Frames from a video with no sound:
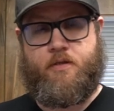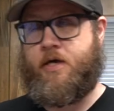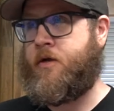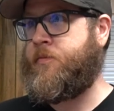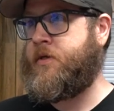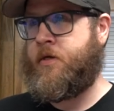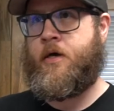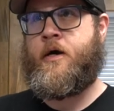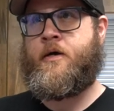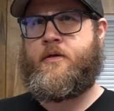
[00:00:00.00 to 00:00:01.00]
that'll be
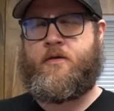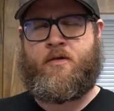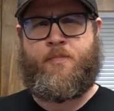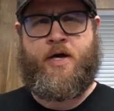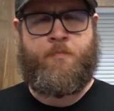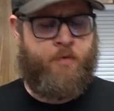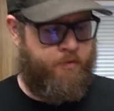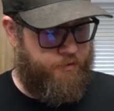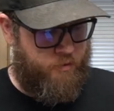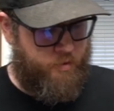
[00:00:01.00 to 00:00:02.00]
uh, in about a
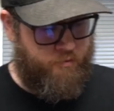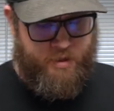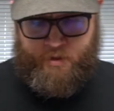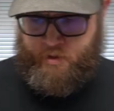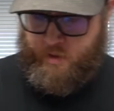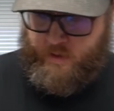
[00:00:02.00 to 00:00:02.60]
month they'll be ready